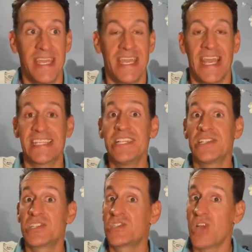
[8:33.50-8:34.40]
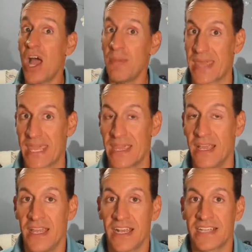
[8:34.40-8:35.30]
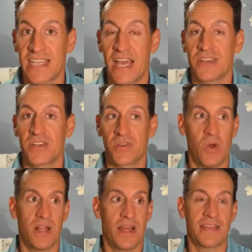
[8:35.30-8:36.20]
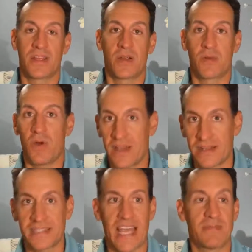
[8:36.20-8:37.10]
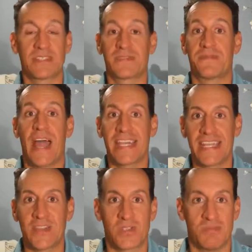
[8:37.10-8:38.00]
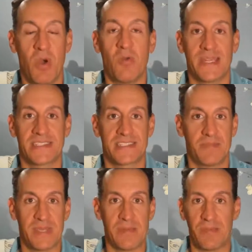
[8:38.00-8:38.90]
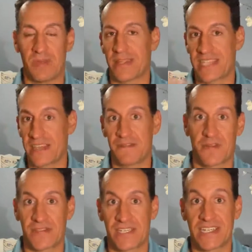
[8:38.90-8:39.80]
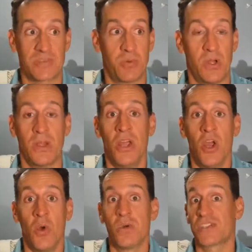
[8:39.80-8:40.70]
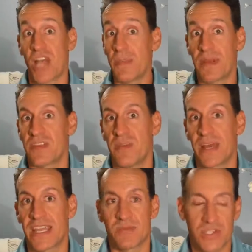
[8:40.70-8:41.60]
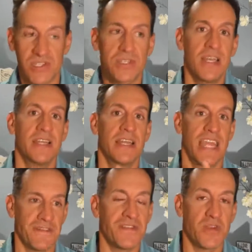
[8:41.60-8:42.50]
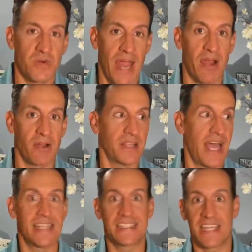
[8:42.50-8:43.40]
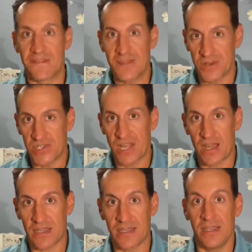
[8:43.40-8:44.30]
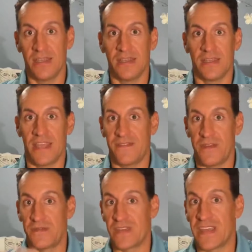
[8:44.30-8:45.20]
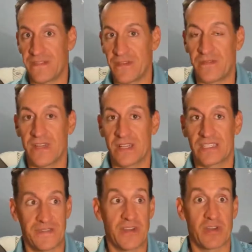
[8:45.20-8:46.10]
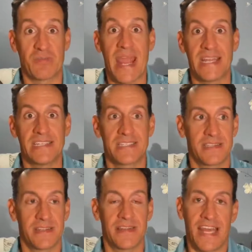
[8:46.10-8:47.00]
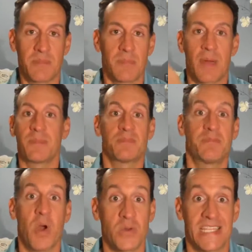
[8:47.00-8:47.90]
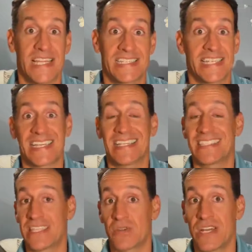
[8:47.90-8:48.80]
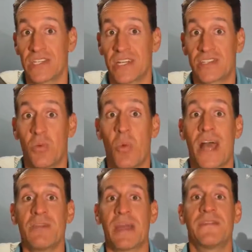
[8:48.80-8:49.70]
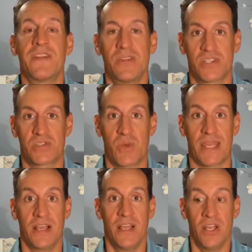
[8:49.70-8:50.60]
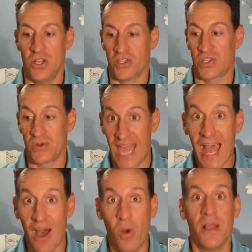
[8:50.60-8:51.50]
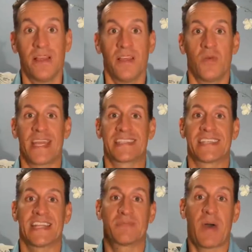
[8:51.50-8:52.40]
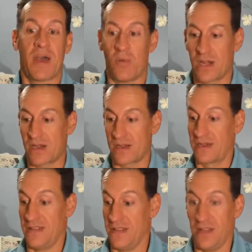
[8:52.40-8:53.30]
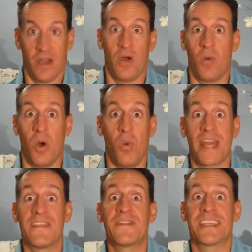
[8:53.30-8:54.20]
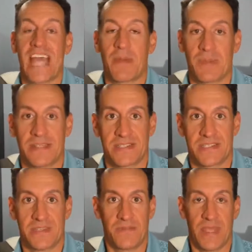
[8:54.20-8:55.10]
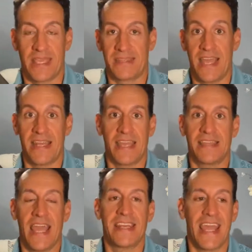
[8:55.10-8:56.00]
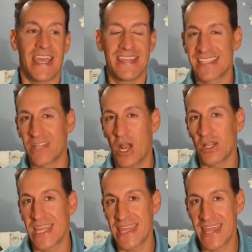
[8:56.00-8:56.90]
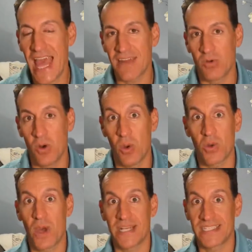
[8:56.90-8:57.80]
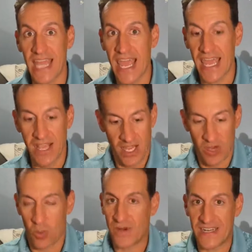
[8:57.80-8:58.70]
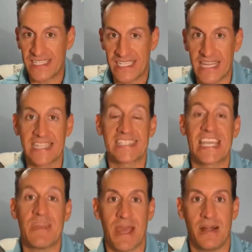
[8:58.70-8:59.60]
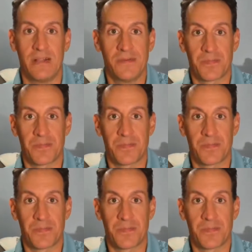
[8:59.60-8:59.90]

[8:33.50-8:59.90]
it didn't stop me because I under well I right what because I was fine in those moments. Some people I'm not saying fear of success will will stop everybody. I'm just if you're paralyzed, if you're stuck, if you if you feel it's fear based, then I'm I'm posing this as a consideration as to why you might feel this way. So now we get to that spot where oh well what if this happens? And then and then and then it's not only that, well what do I say? And what if I send this email